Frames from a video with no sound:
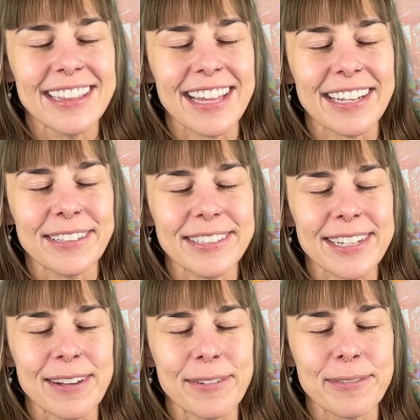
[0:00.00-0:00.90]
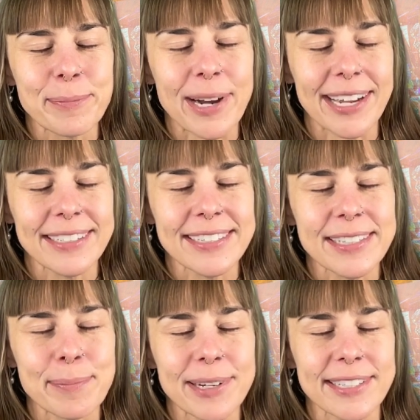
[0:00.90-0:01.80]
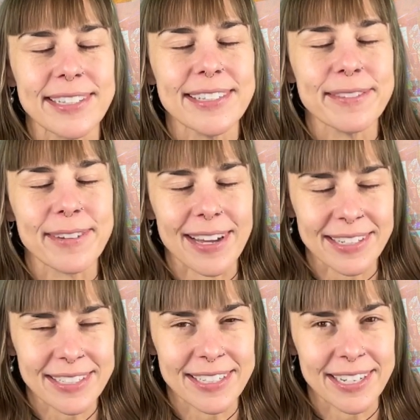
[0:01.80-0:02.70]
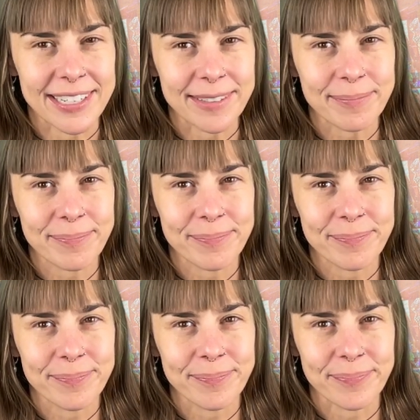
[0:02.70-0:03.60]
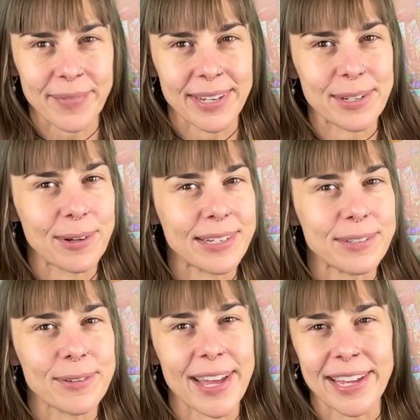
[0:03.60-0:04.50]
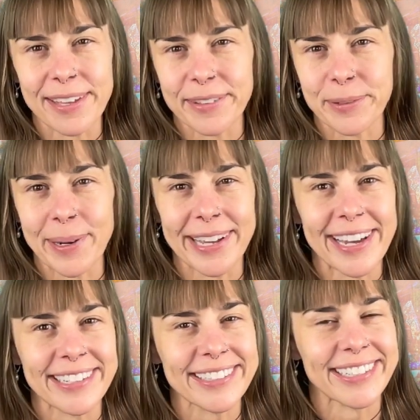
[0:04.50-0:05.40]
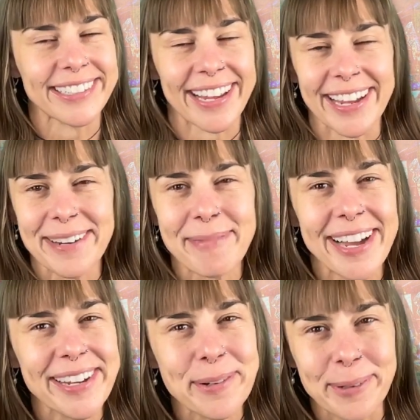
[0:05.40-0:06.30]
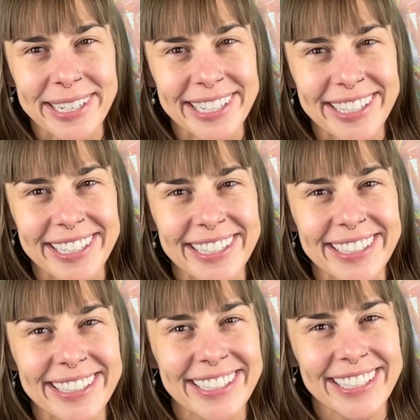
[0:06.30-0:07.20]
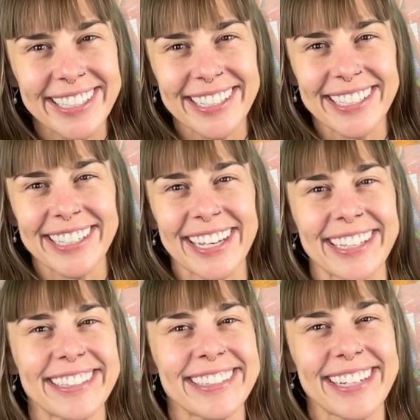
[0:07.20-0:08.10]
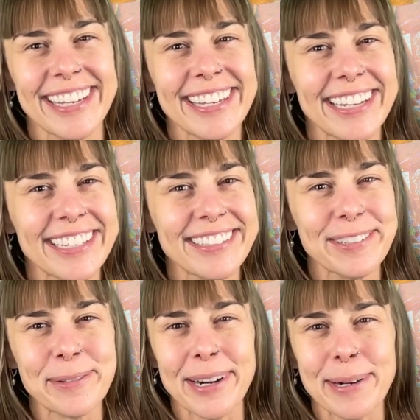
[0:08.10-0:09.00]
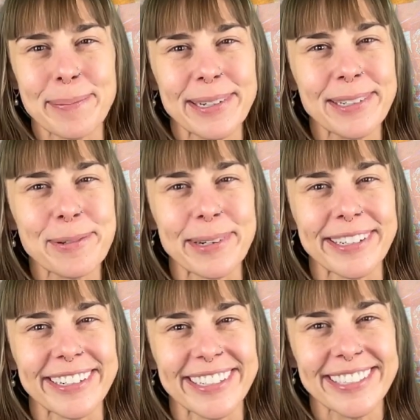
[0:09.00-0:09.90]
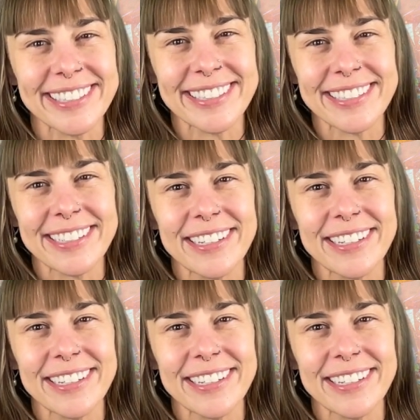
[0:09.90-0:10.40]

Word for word: Let yourself practice the presence of God today. And you can do that either by asking, am I aware? And staying as you are, pure awareness,